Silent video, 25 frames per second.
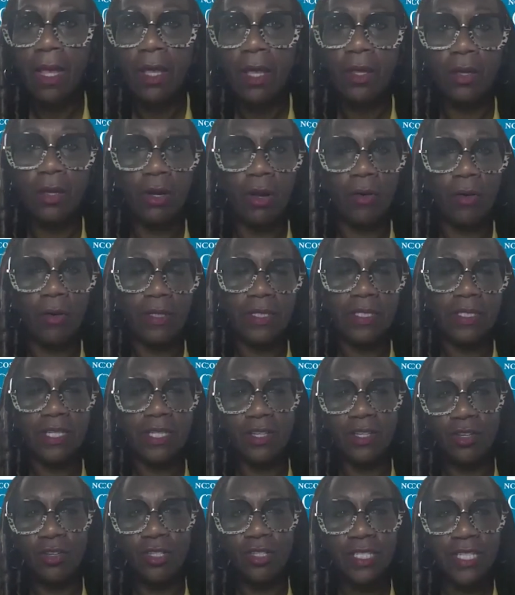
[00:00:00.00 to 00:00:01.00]
It's
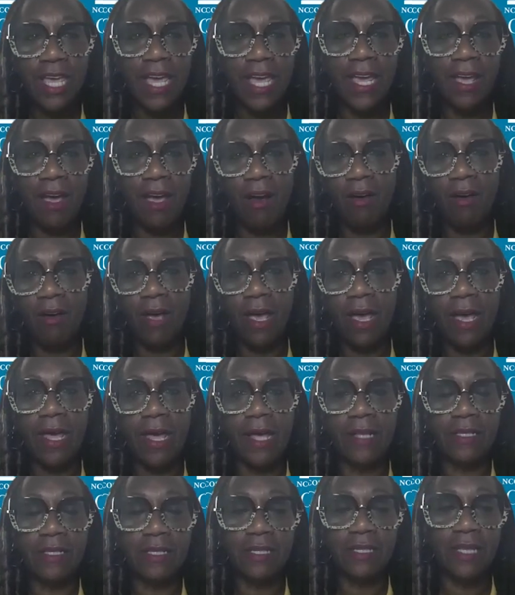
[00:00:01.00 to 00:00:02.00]
you say,
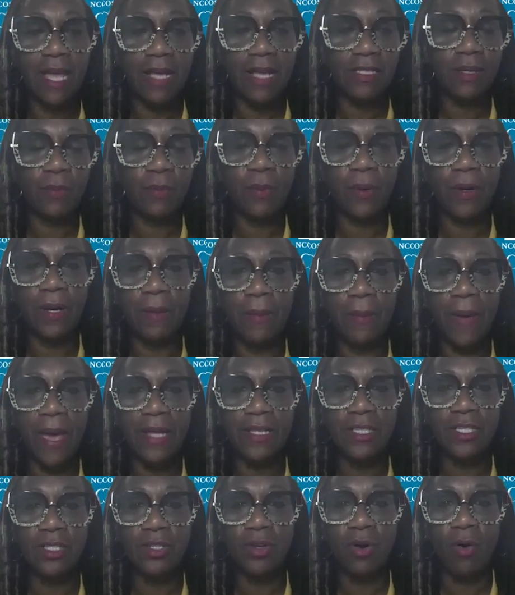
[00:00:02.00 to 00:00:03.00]
okay, that's a pretty
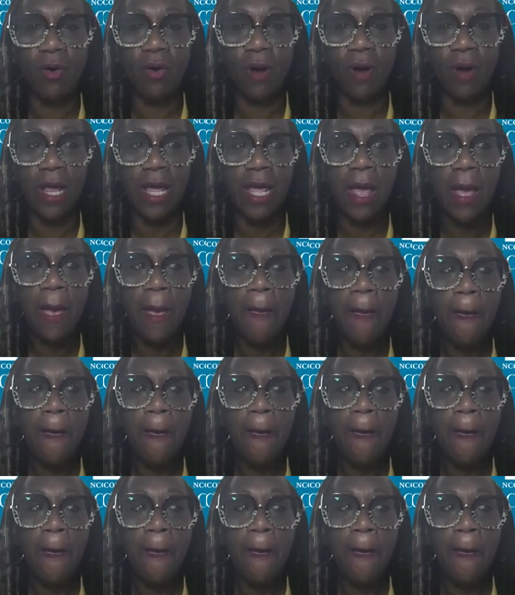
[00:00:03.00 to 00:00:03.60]
bad story,